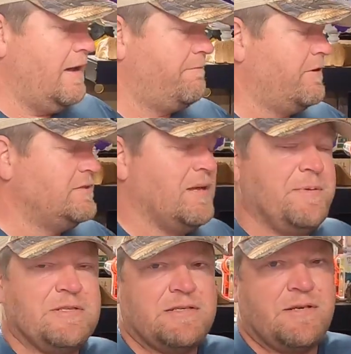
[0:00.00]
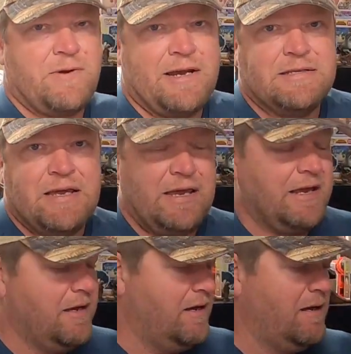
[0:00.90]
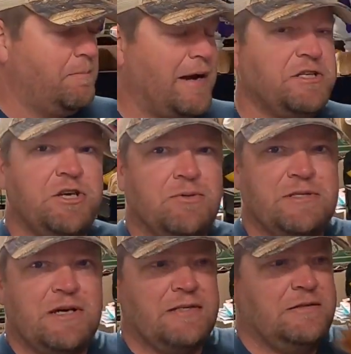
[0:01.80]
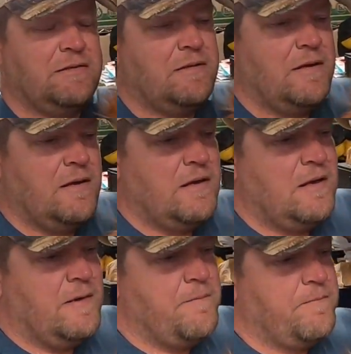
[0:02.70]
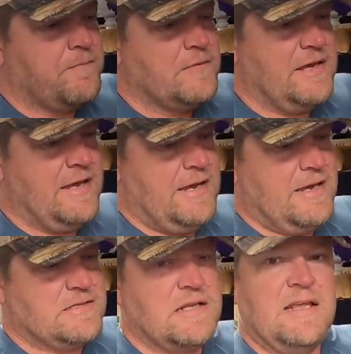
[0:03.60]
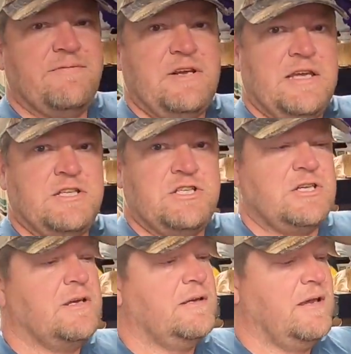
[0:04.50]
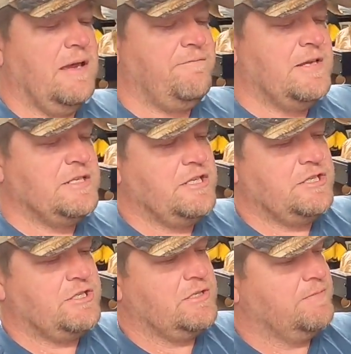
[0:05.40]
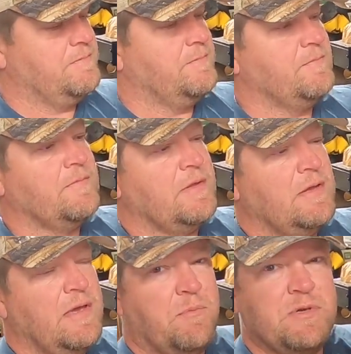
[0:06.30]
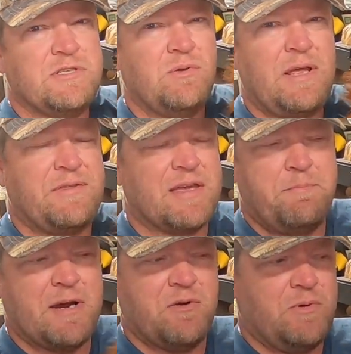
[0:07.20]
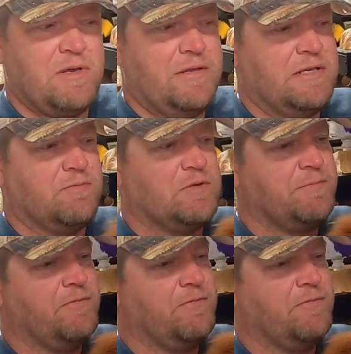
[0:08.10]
All right, first up is this orangutan by Chosun. He is 11-inch, vintage. We sold, I think, a bigger one of these once